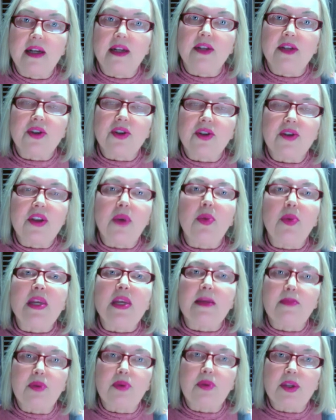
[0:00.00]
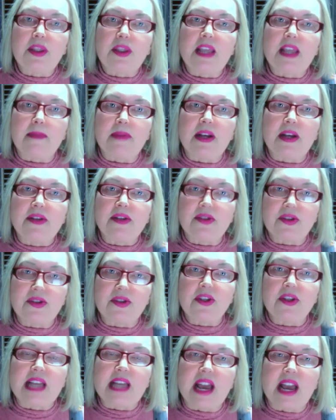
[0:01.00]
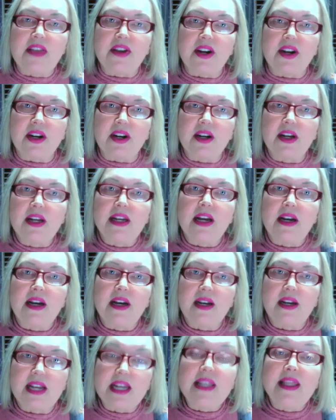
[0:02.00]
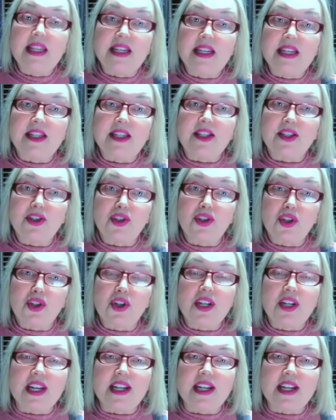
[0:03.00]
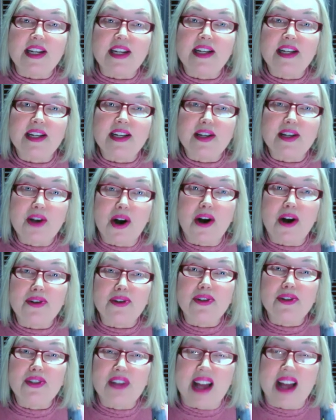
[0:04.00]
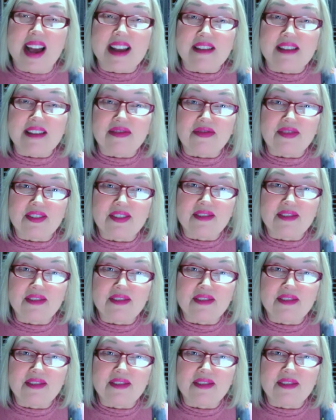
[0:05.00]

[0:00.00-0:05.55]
so that we can put that puzzle together in this journey called life.